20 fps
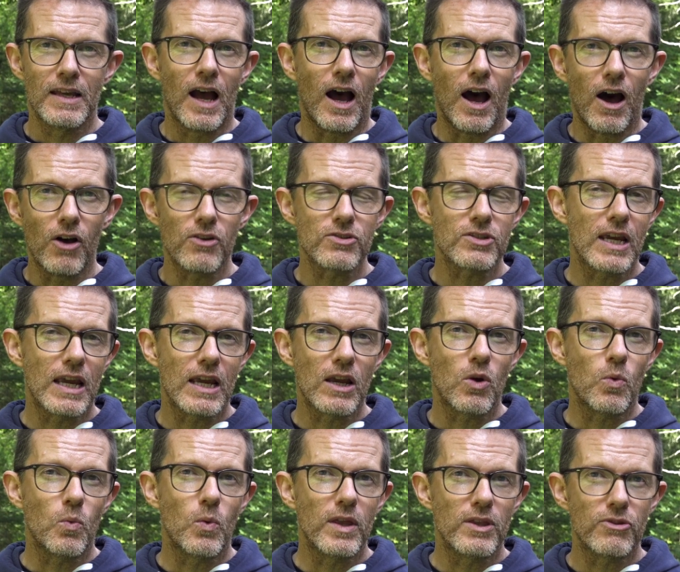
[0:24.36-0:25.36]
asking
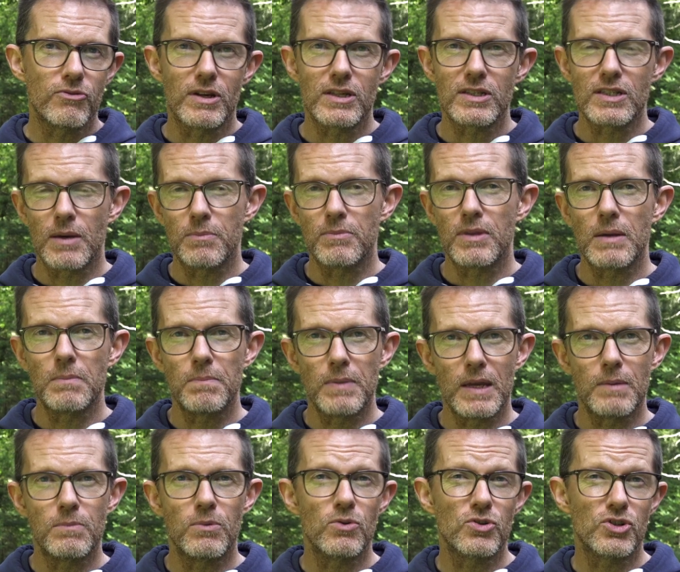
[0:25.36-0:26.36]
whether it's something
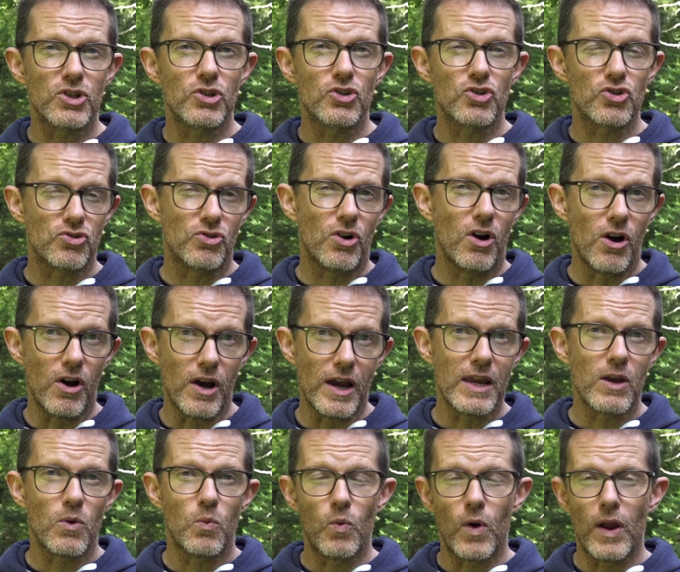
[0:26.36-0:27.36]
people should
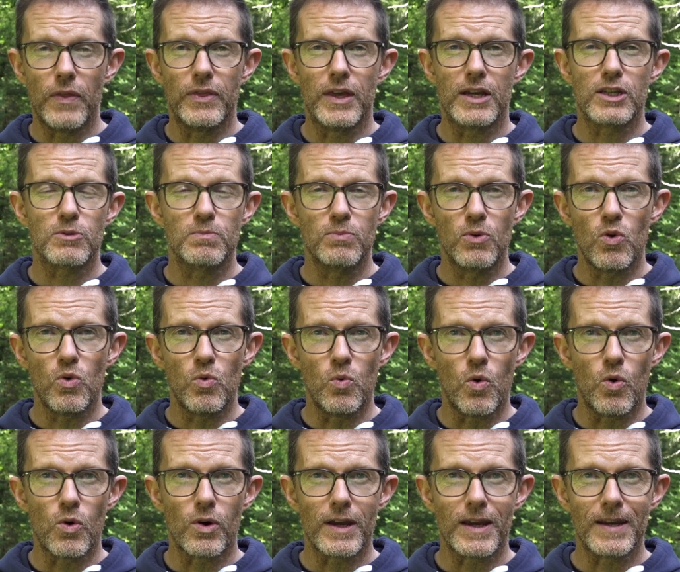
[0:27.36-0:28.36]
try when they're sport
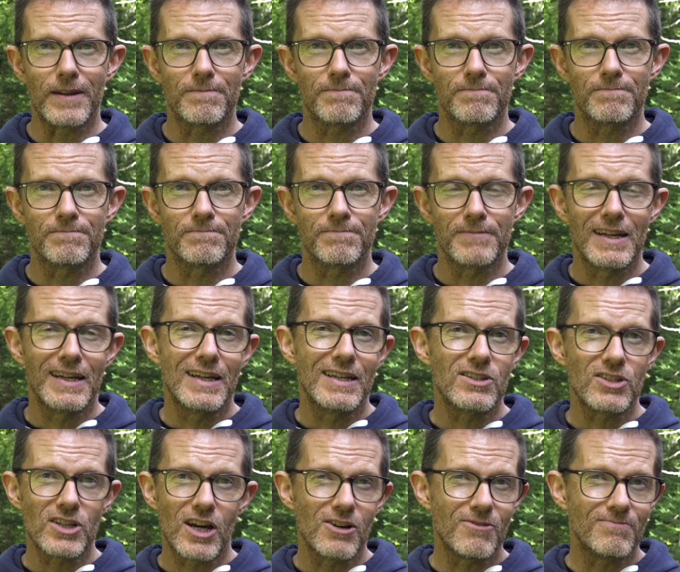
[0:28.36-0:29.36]
walking.
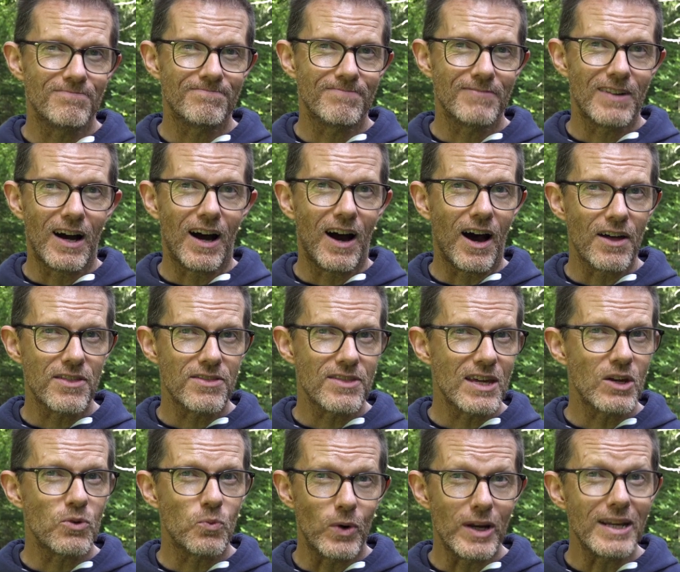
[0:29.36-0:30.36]
So I
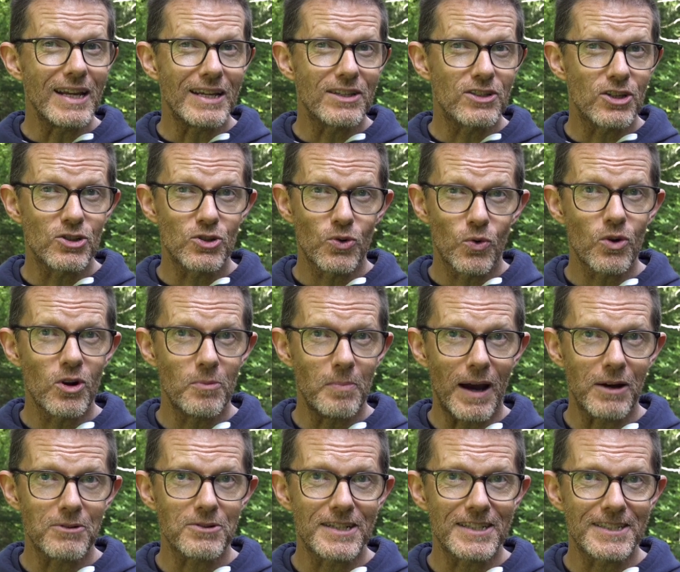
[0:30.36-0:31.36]
think we need to talk
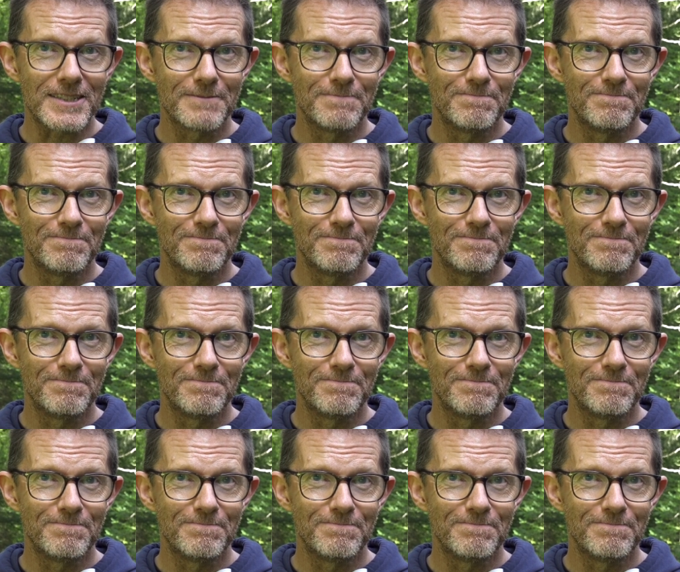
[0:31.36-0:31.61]
about it.